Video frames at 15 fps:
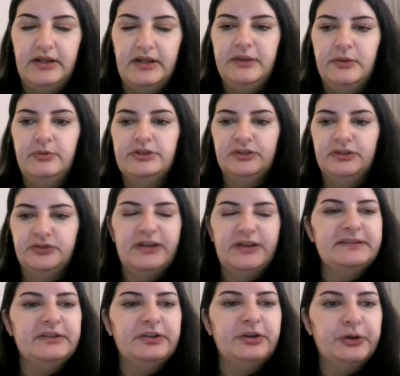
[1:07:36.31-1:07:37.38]
I think we
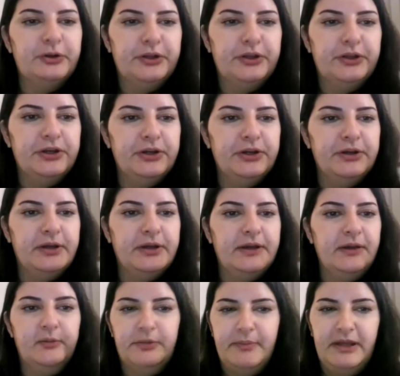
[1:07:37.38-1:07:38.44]
addressed it earlier,
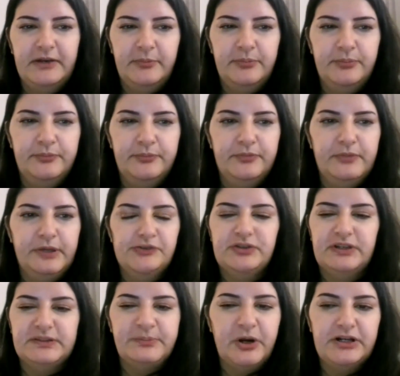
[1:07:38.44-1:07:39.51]
and we might have
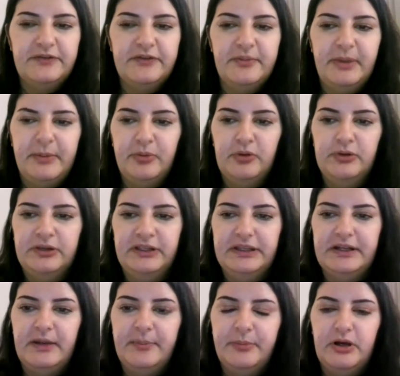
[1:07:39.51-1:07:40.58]
addressed part of it by pulling
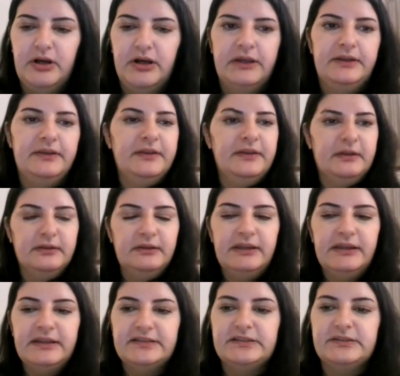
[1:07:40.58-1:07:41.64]
it up on the
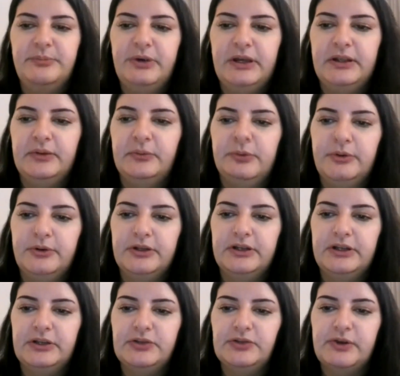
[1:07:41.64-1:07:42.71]
list, but we were going
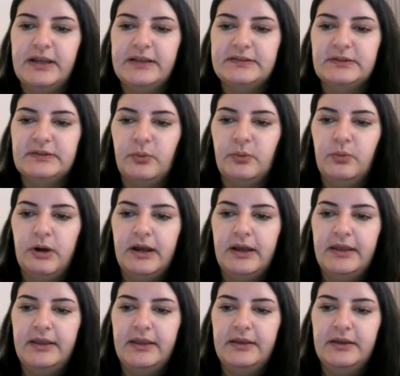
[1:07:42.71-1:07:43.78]
to address
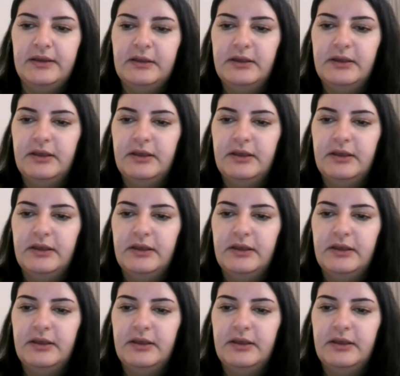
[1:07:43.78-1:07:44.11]
why